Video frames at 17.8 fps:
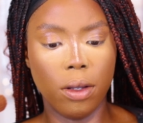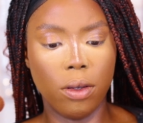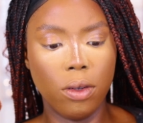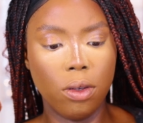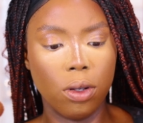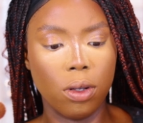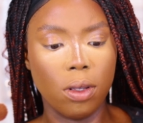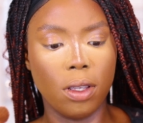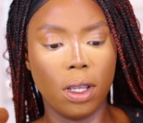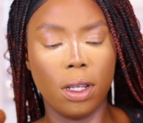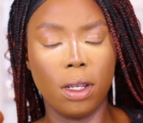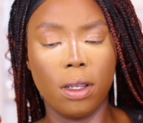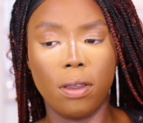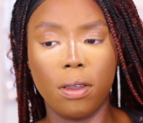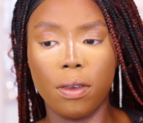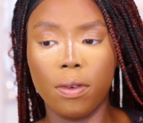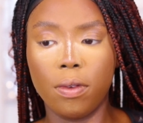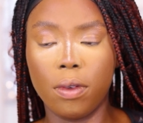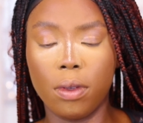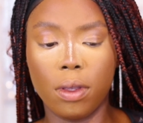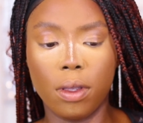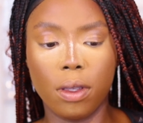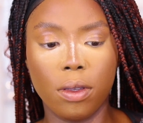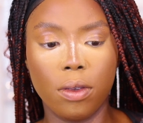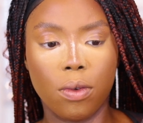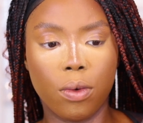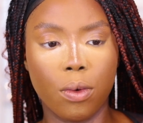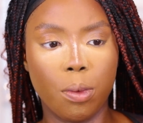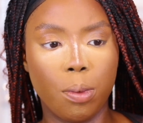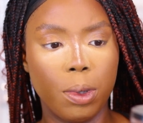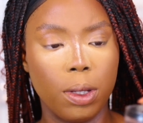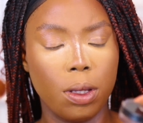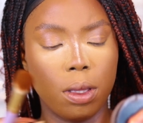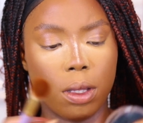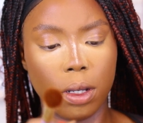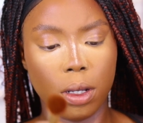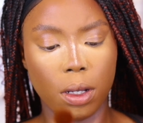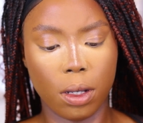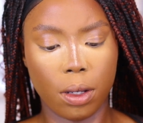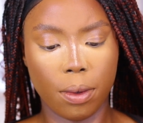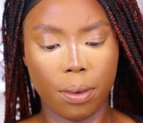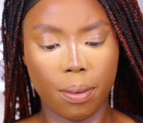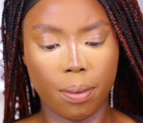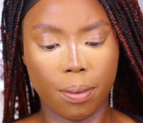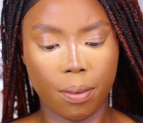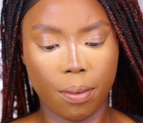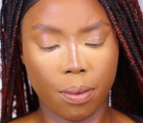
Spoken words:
A good alternative to this will be the